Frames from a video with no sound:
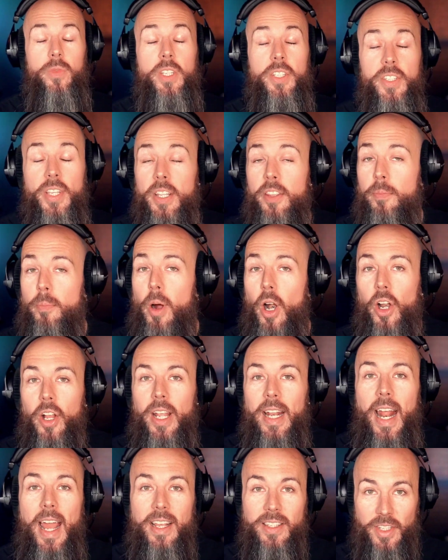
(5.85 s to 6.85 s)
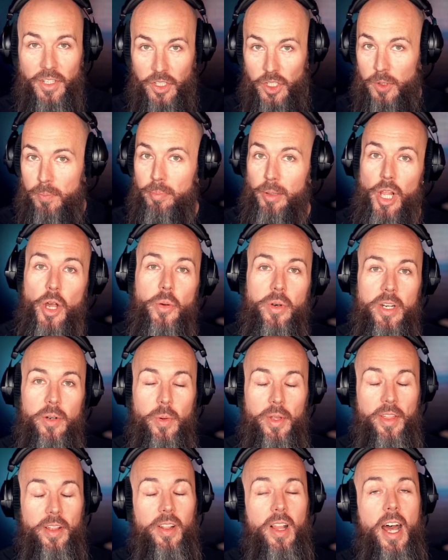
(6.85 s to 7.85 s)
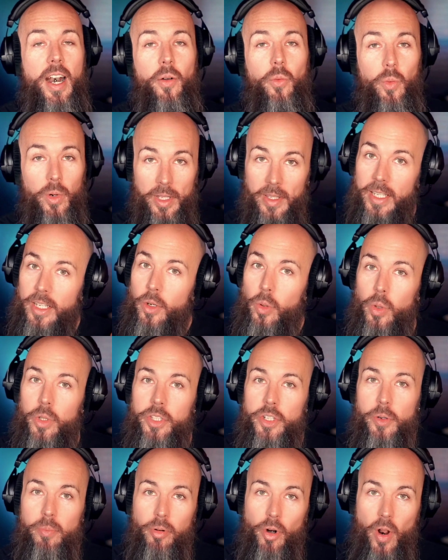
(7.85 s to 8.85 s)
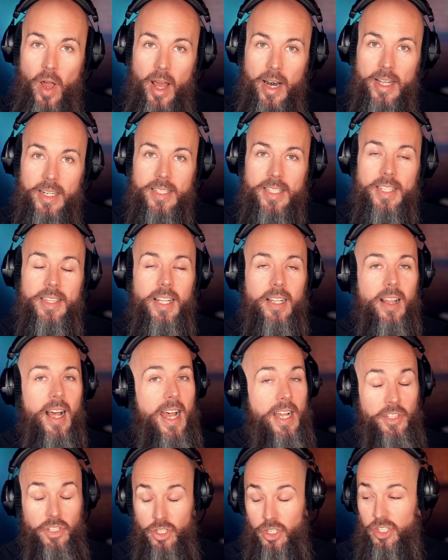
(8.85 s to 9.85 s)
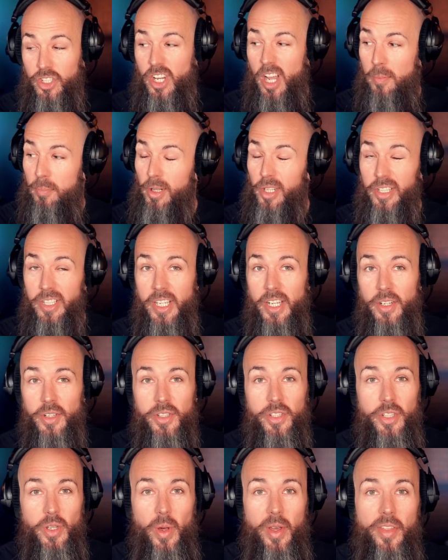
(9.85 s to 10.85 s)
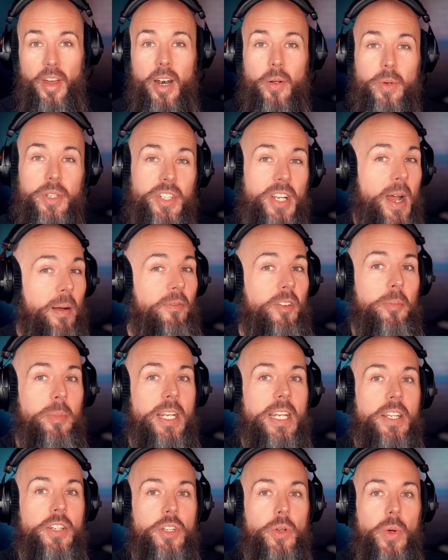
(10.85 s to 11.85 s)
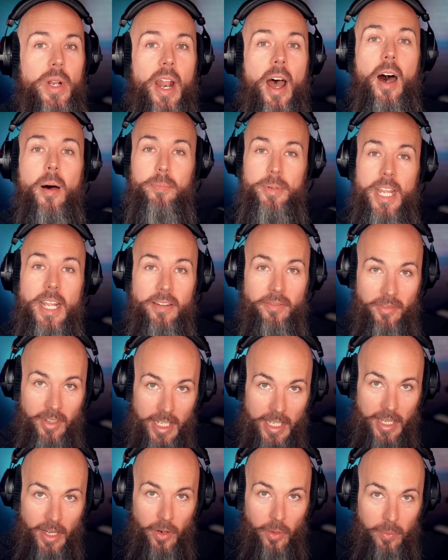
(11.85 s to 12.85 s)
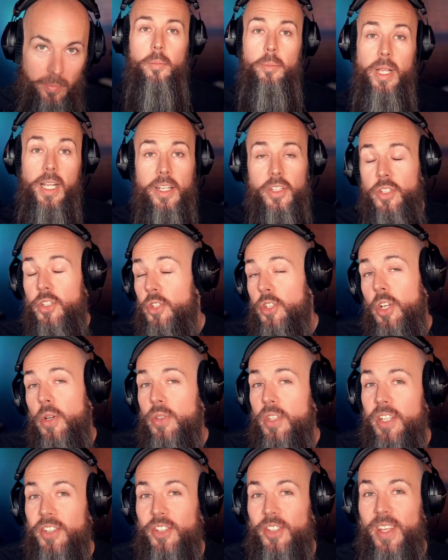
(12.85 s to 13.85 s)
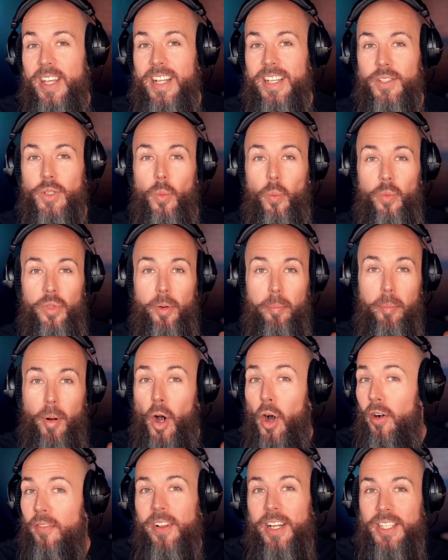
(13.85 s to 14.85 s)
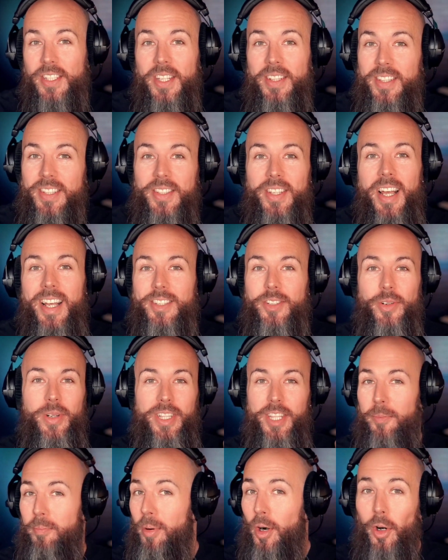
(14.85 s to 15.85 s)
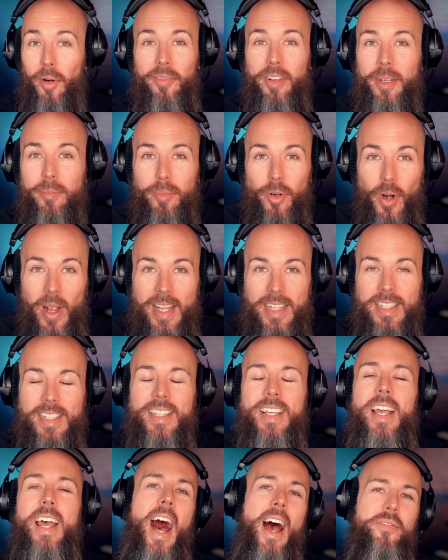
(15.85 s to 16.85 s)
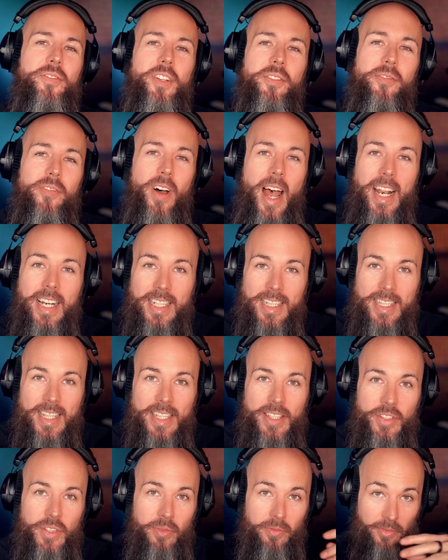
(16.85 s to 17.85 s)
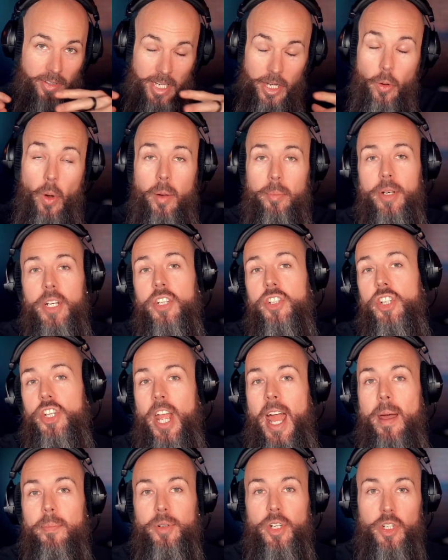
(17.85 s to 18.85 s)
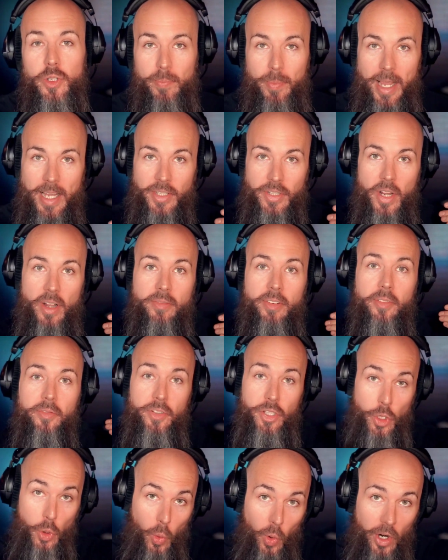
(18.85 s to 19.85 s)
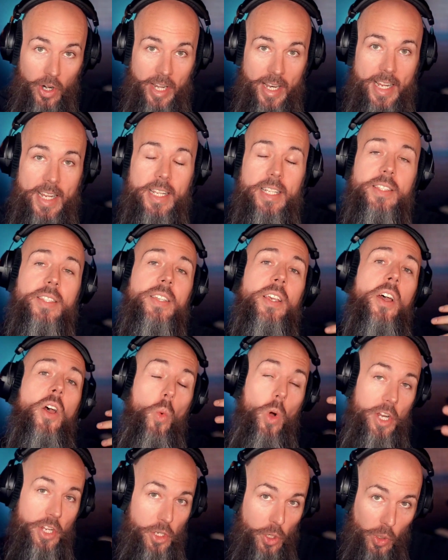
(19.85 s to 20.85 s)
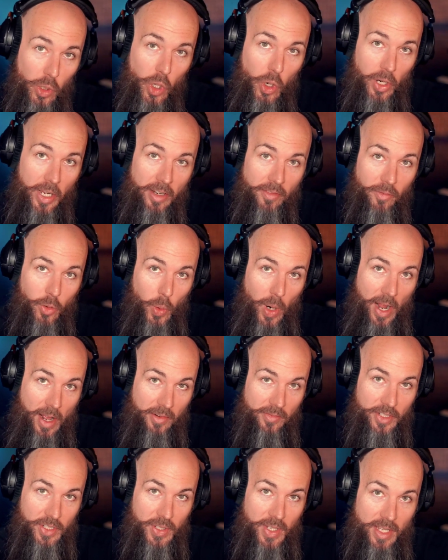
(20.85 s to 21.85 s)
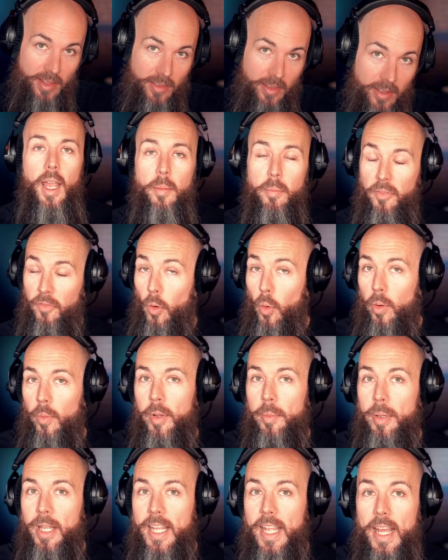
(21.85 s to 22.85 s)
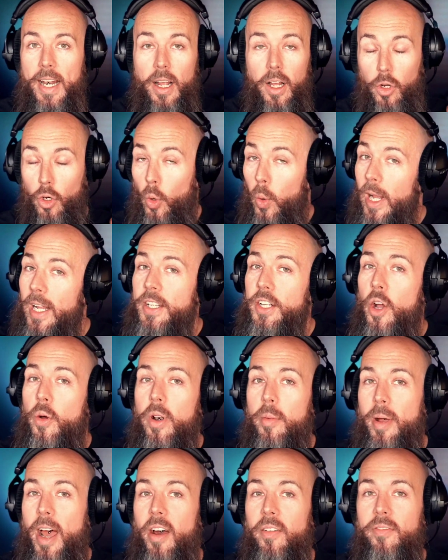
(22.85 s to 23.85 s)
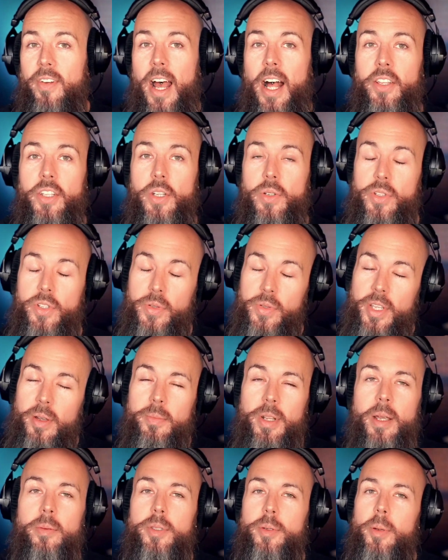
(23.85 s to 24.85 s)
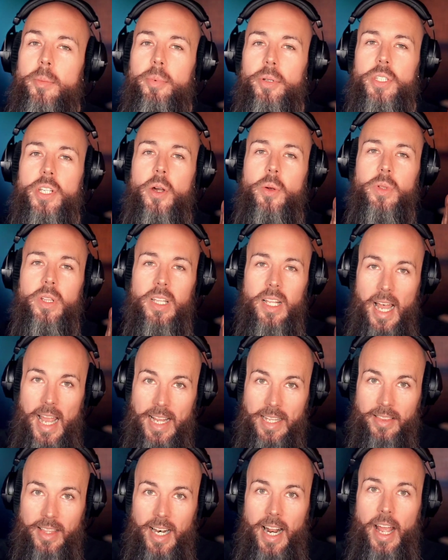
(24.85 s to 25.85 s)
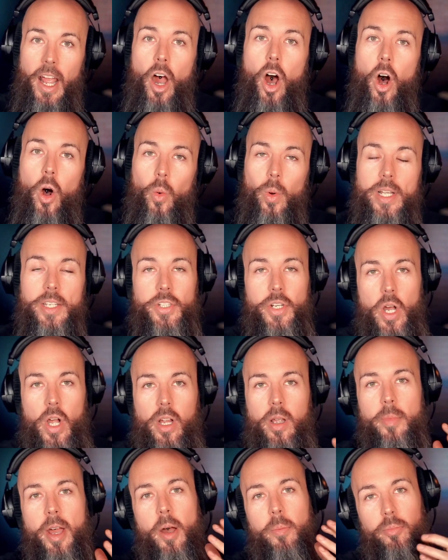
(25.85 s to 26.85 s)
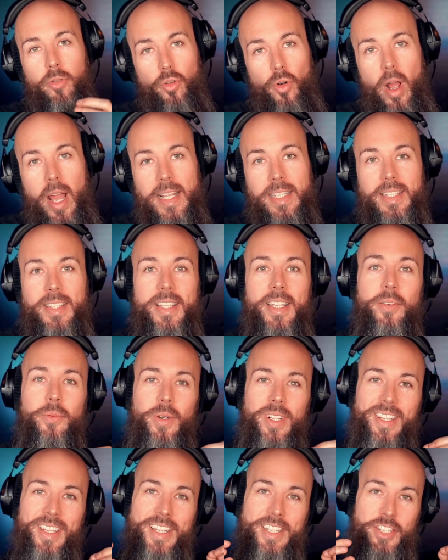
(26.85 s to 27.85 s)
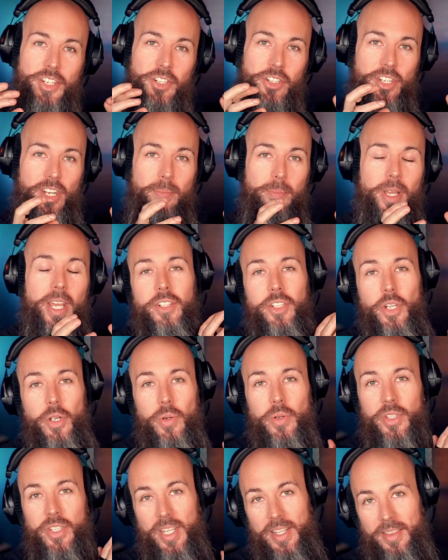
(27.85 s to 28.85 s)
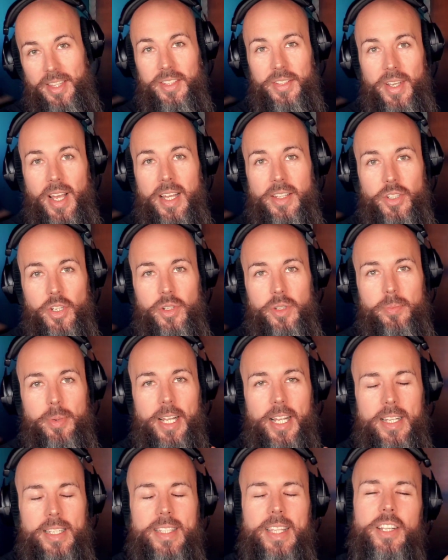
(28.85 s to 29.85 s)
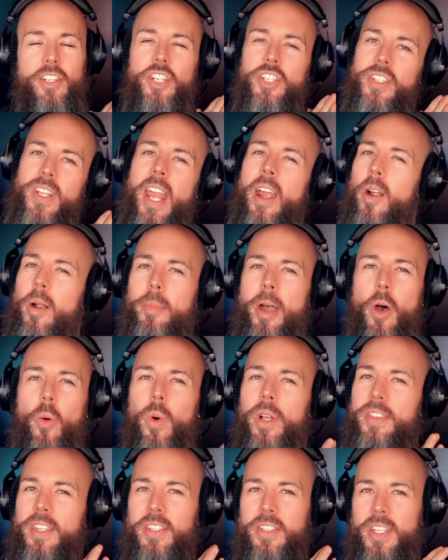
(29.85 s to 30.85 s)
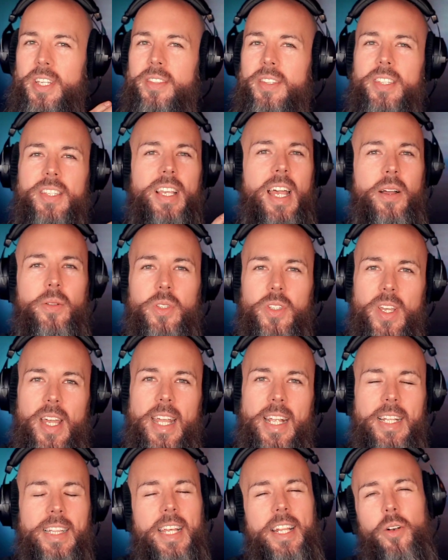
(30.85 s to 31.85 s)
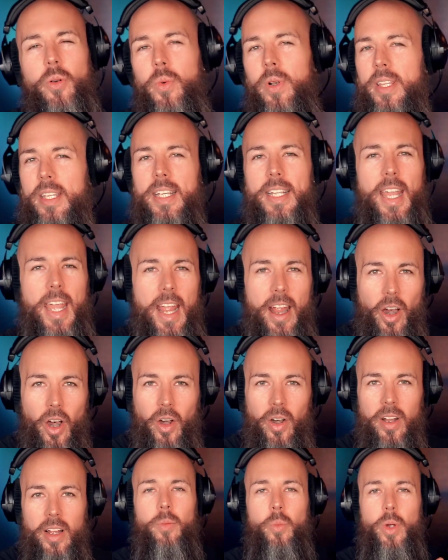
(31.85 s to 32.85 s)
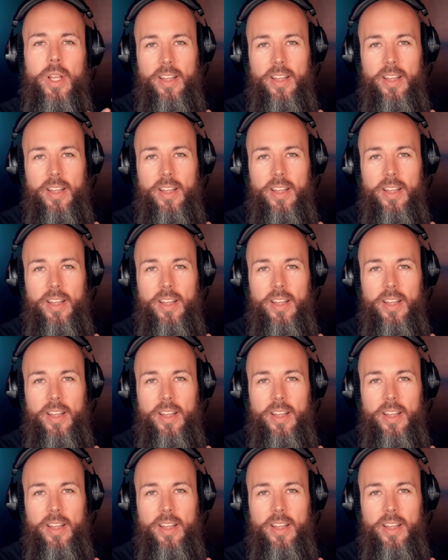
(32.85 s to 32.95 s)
The synth market has exploded with a lot of really cool new products in the last just couple of years, so I thought it was time for me to do an update video. Because there's no such thing as the perfect synthesizer at the perfect price, I've divided this video up into chapters based off of your needs, what you're looking for out of a synth. And before we begin, a quick note about value. So sometimes people don't like that I always talk about price in relationship to synthesizers because they just care about what the synth sounds like and they don't really care.